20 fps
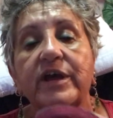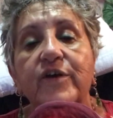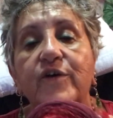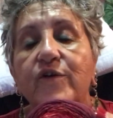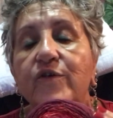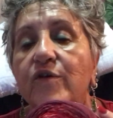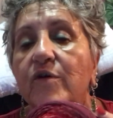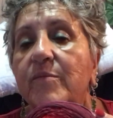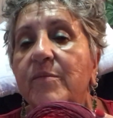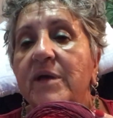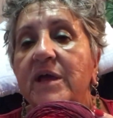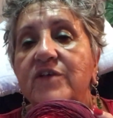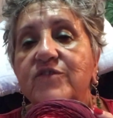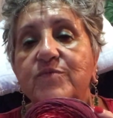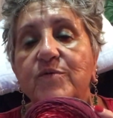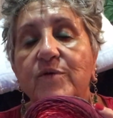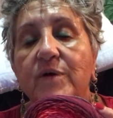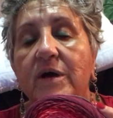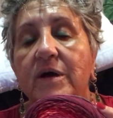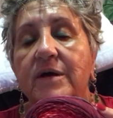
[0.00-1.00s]
I go to
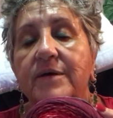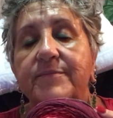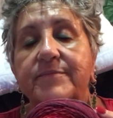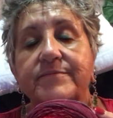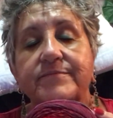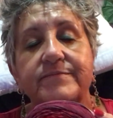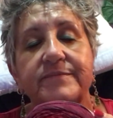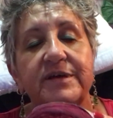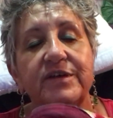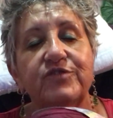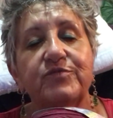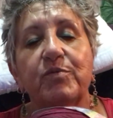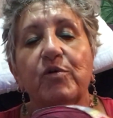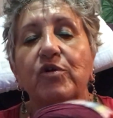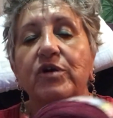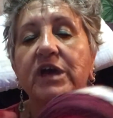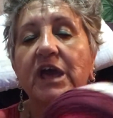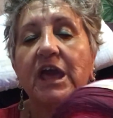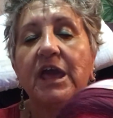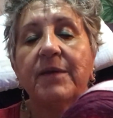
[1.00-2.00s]
the baseball
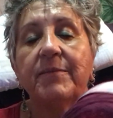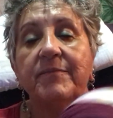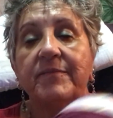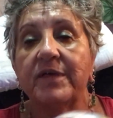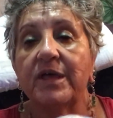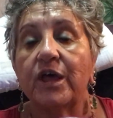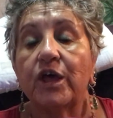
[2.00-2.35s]
game,